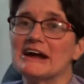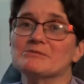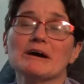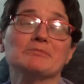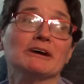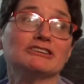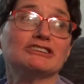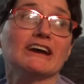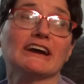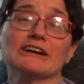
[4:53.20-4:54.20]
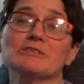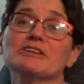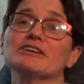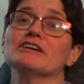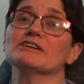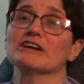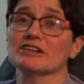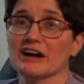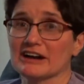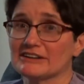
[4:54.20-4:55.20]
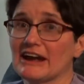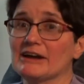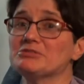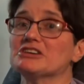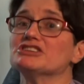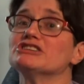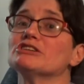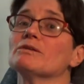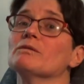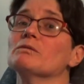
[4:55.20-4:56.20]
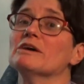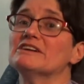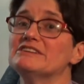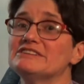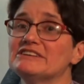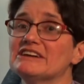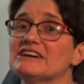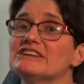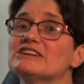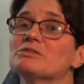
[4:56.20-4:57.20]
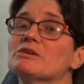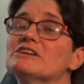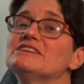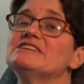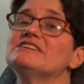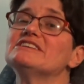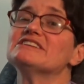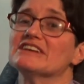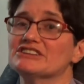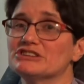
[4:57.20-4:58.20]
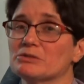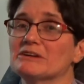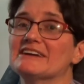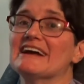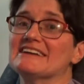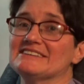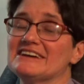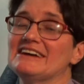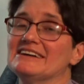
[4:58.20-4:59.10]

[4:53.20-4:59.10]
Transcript: had my picture taken with you in a long time since 2020, since so, 2019.